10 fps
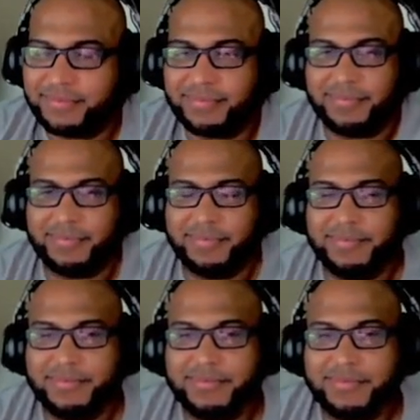
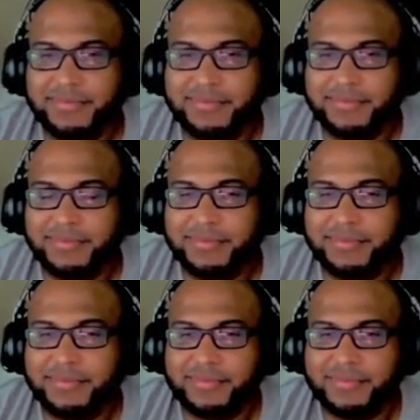
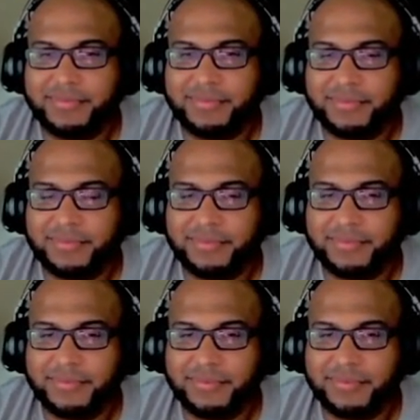
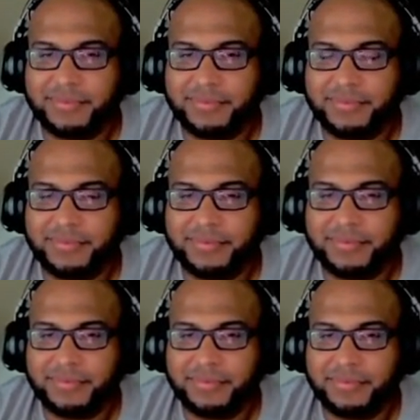
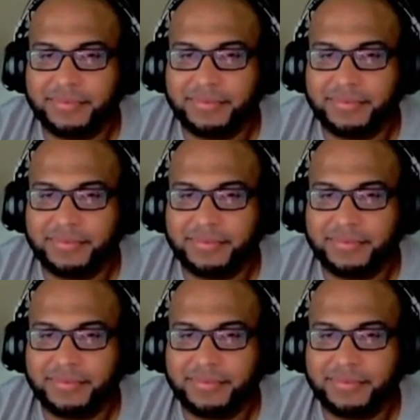(not speaking)